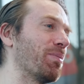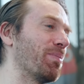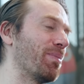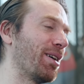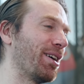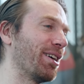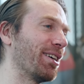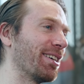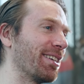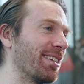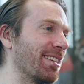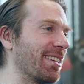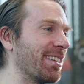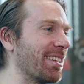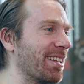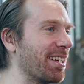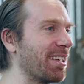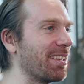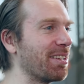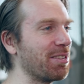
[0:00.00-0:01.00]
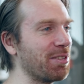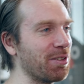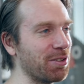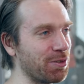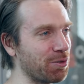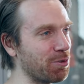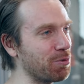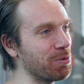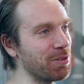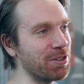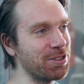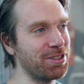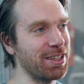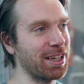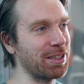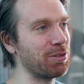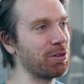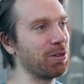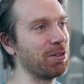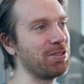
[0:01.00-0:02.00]
combine the coolest
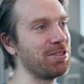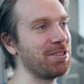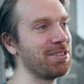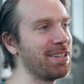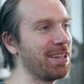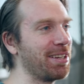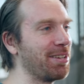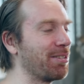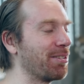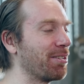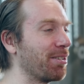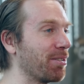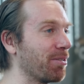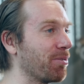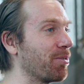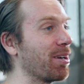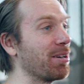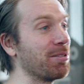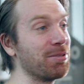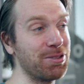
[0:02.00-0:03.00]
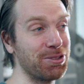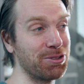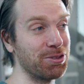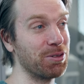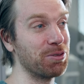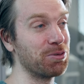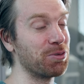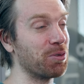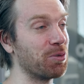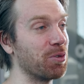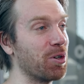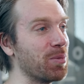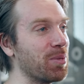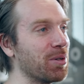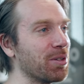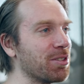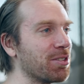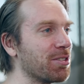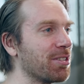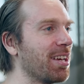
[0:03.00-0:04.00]
technology that are around social
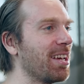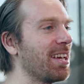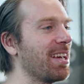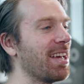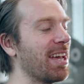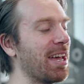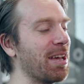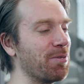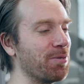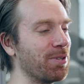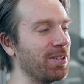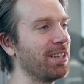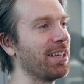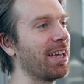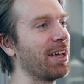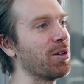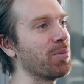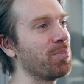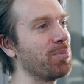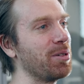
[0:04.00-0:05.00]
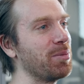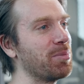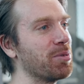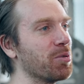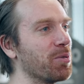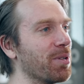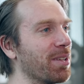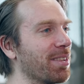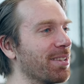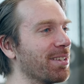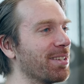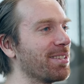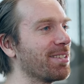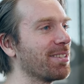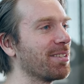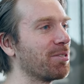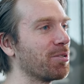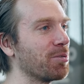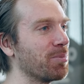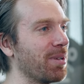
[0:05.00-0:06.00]
robots and really help people with
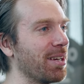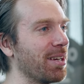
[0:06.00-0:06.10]
it to